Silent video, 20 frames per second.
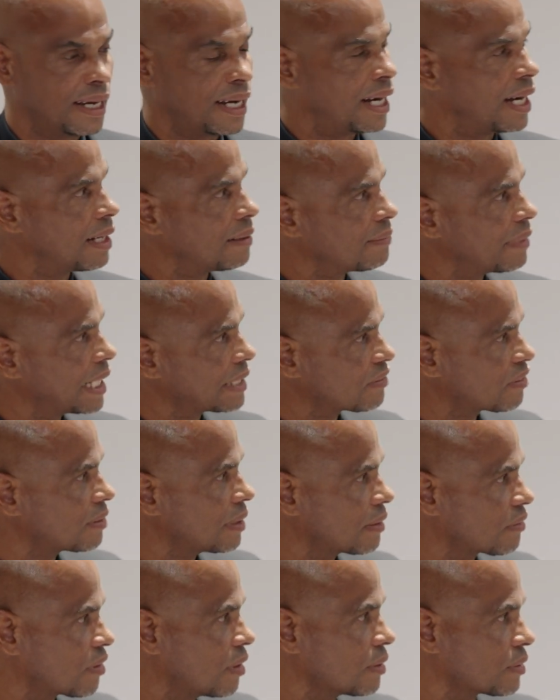
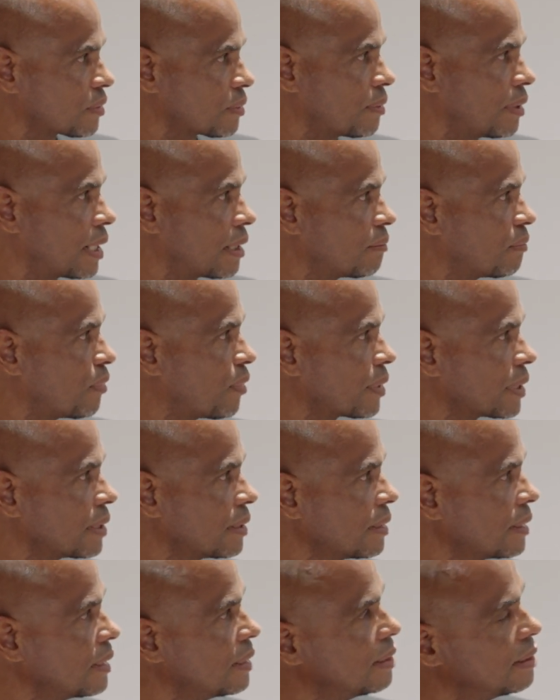That's also quite important.